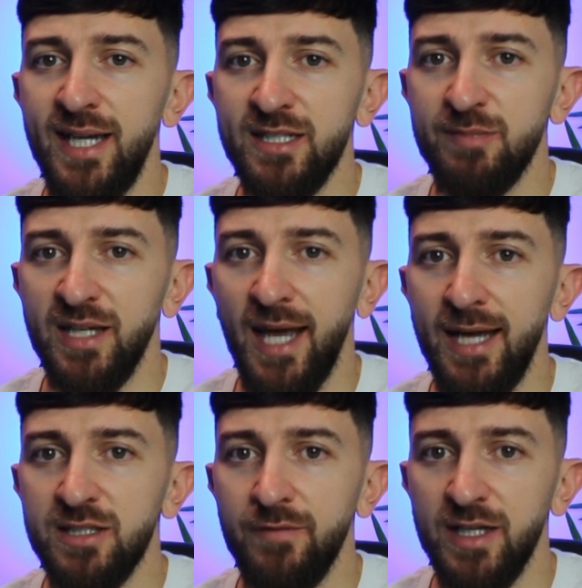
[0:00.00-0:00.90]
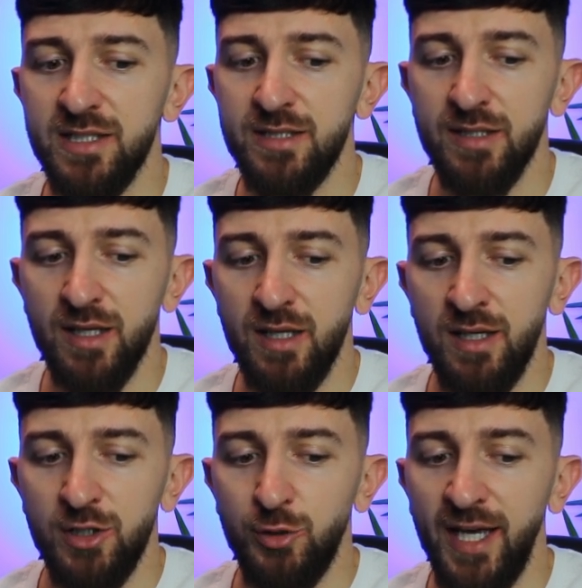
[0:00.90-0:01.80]
has been activated,
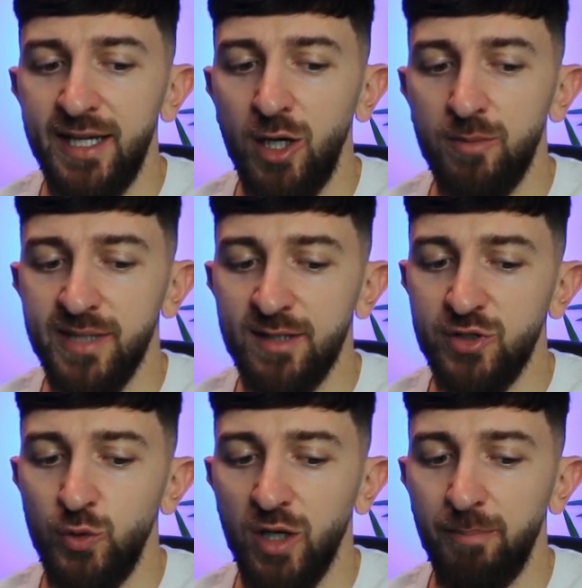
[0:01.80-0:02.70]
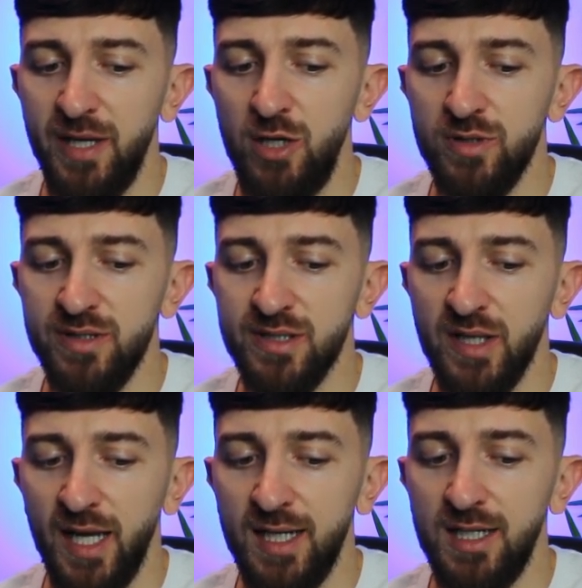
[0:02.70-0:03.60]
you can come down to Appearance
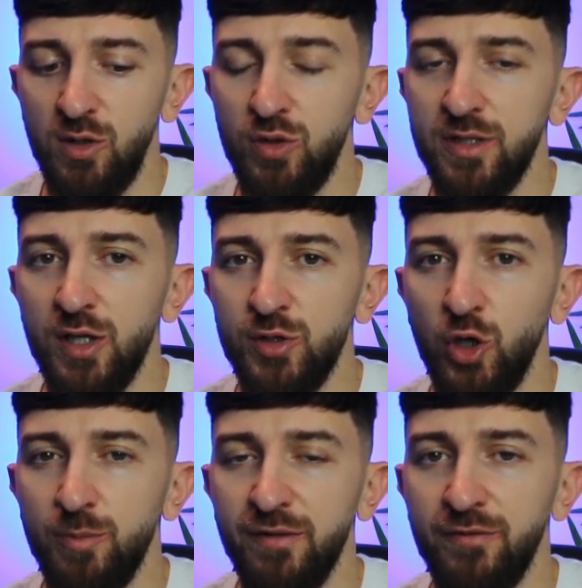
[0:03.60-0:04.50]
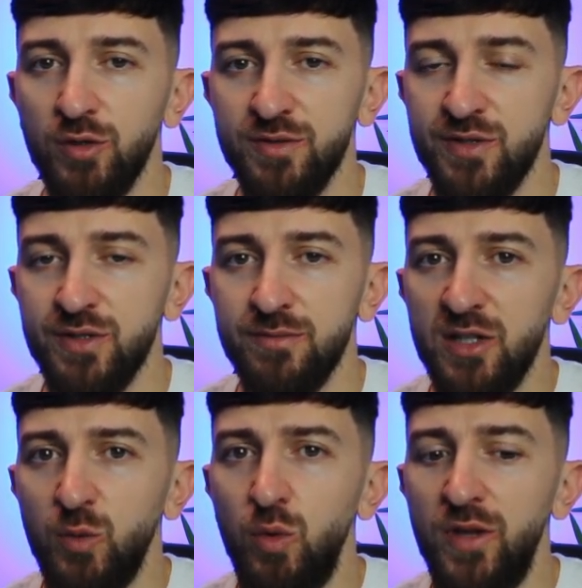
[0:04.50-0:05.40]
and click on Adobe Fonts.
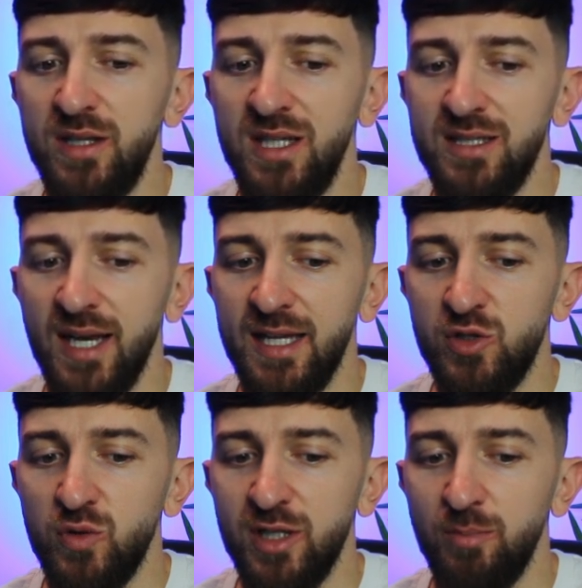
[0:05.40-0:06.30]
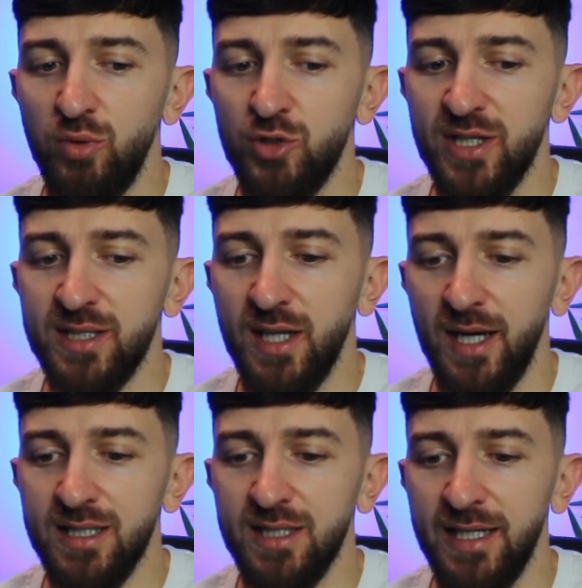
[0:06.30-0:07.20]
You will then need to enter in a project
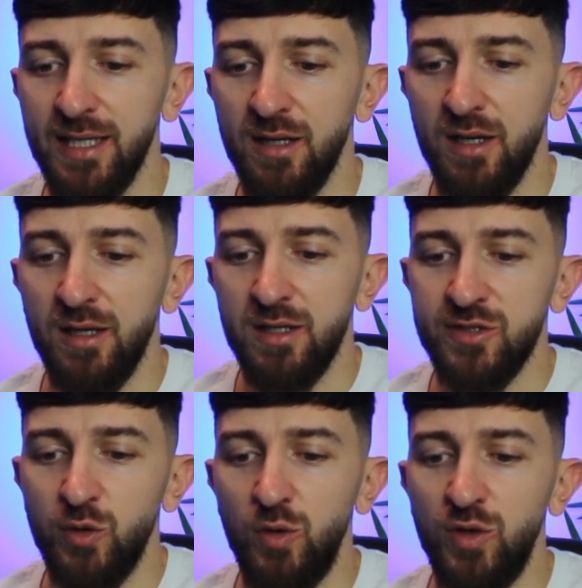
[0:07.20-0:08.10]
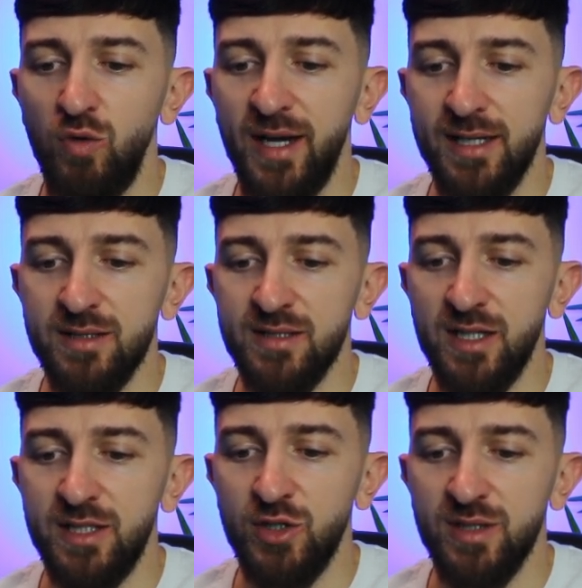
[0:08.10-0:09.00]
ID. So on the right hand
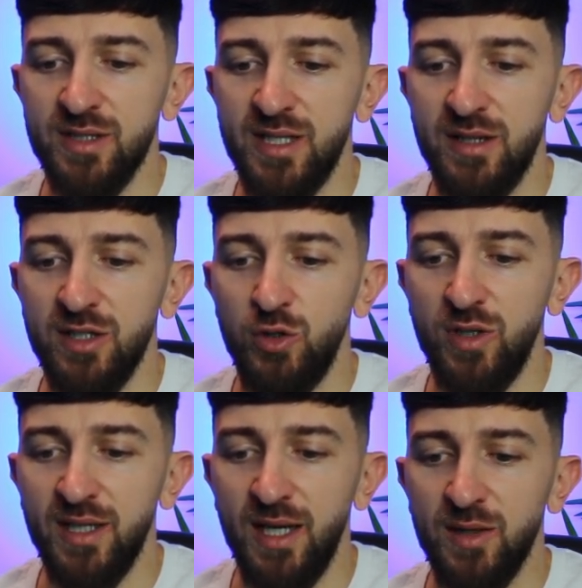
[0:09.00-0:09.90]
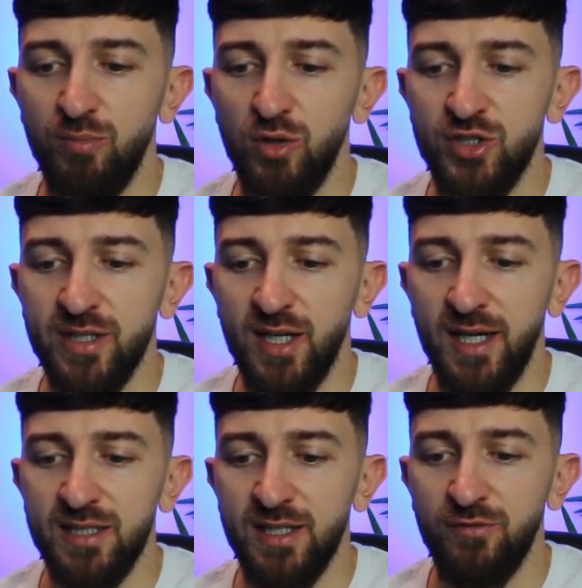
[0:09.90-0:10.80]
side, you can see that you can get the project
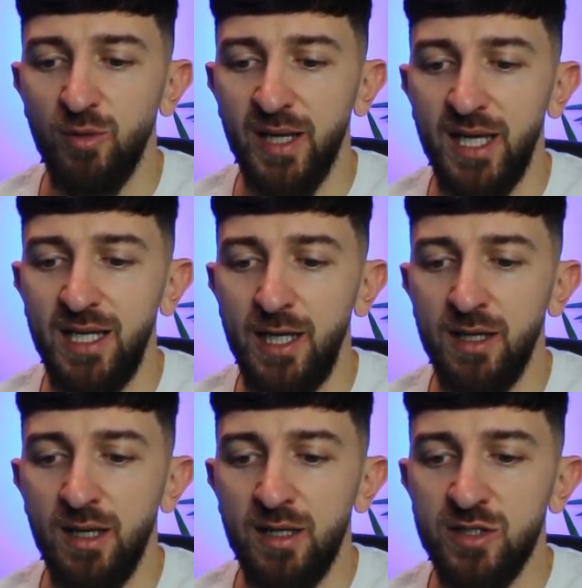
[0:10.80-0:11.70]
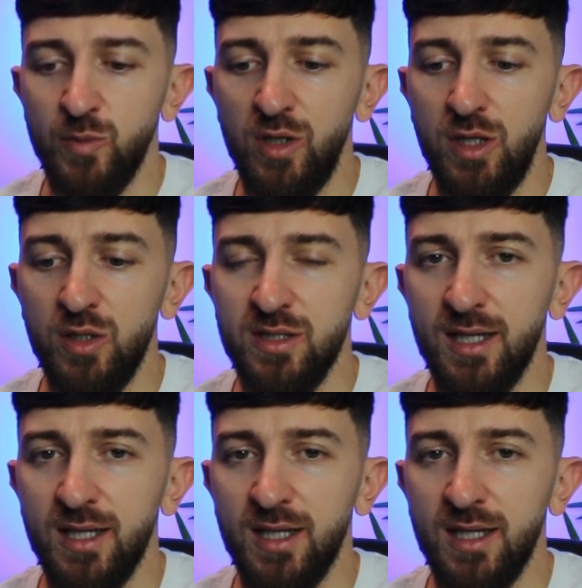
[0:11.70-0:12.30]
ID from here. So we are going to